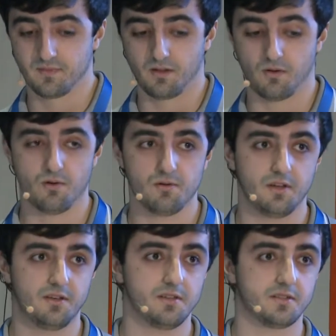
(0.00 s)
Or
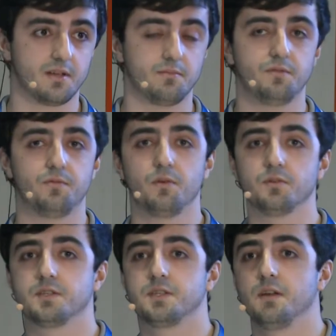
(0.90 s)
it is some
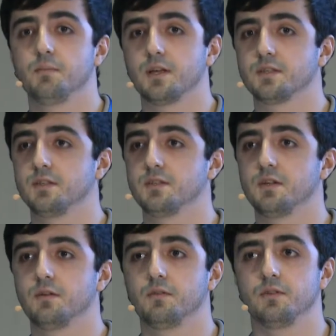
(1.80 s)
default CMS
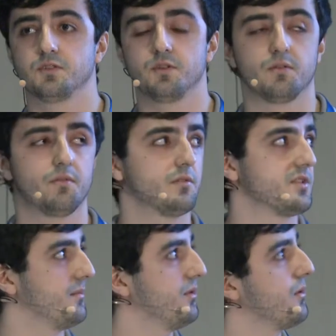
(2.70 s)
installed, for
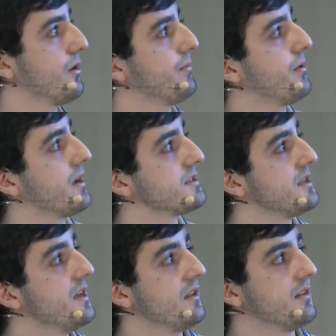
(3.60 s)
example, WordPress.
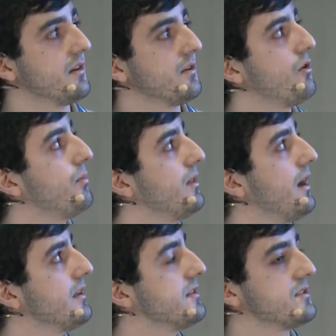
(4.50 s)
There are no
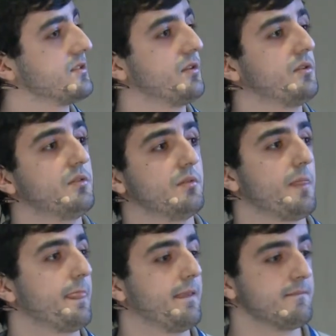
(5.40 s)
plugins, so
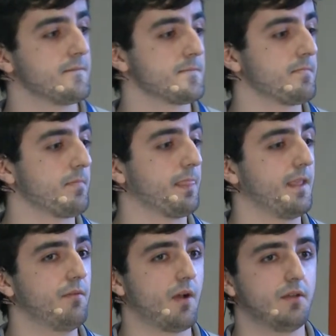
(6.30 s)

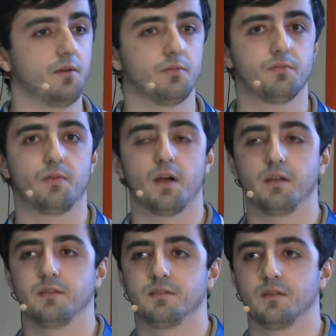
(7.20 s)
if I don't
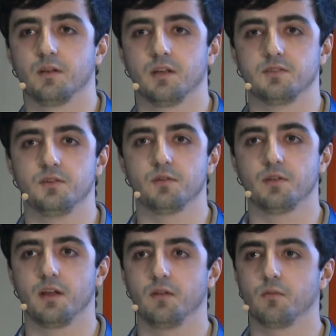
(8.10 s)
find 0
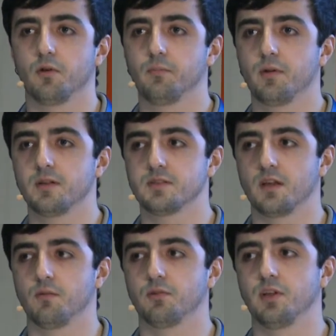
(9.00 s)
day in WordPress,
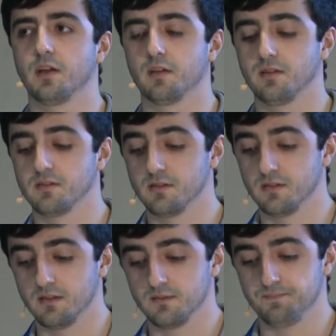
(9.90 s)
I won't hack it.
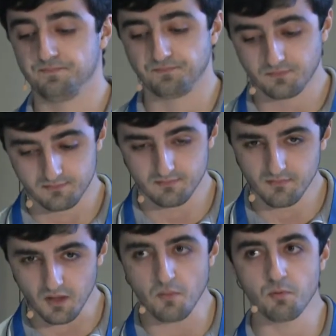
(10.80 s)

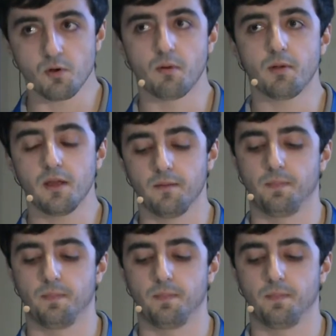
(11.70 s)
Probably.